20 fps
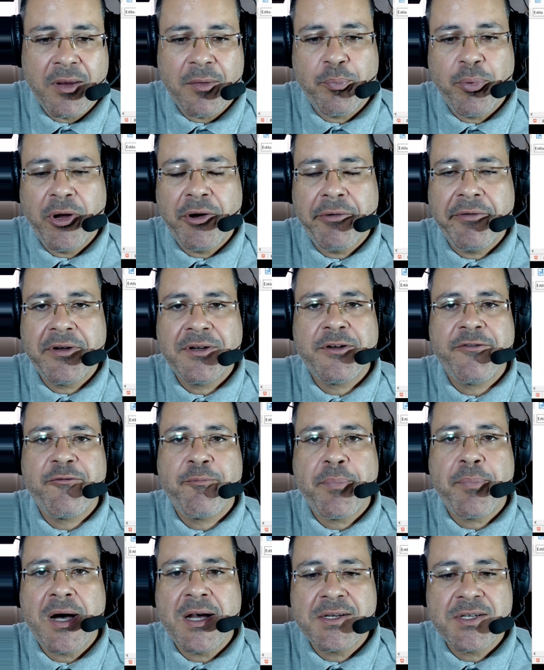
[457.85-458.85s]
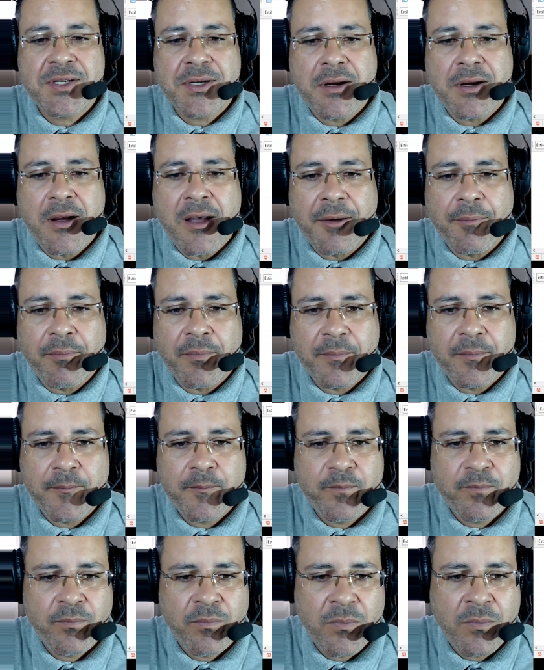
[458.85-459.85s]
period of past time.
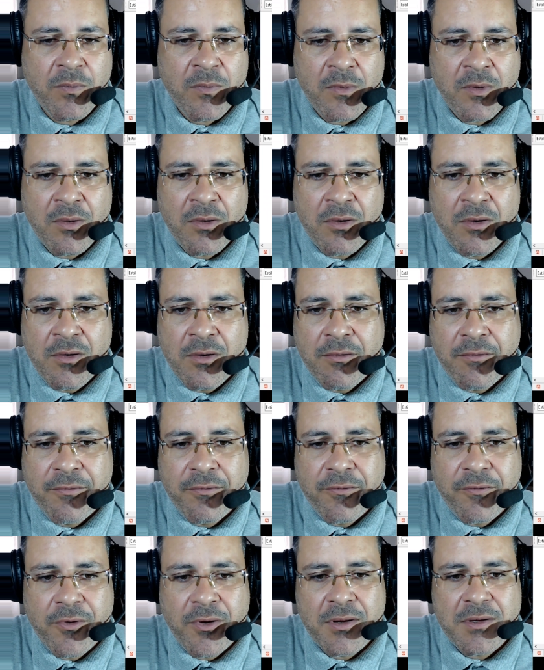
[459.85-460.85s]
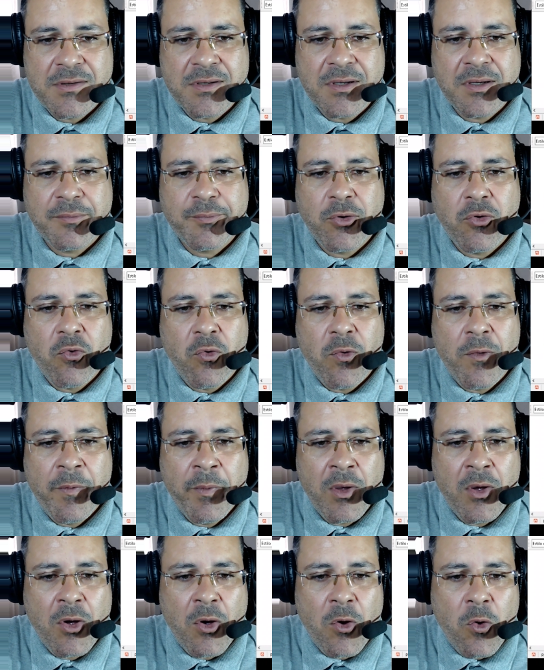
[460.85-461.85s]
For example,
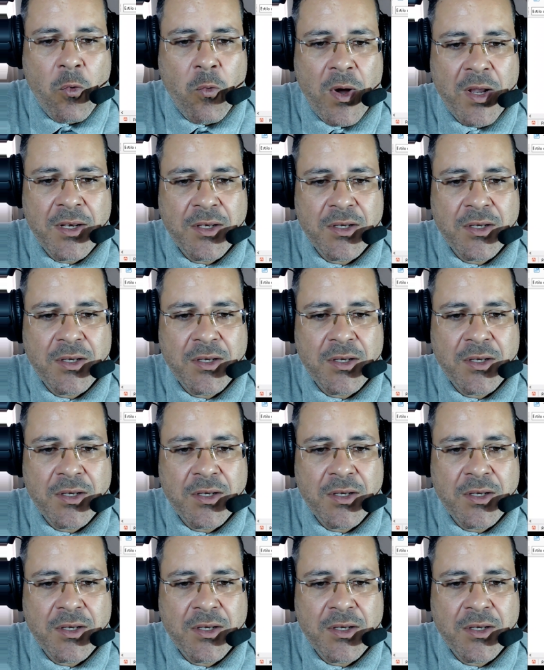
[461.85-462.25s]
when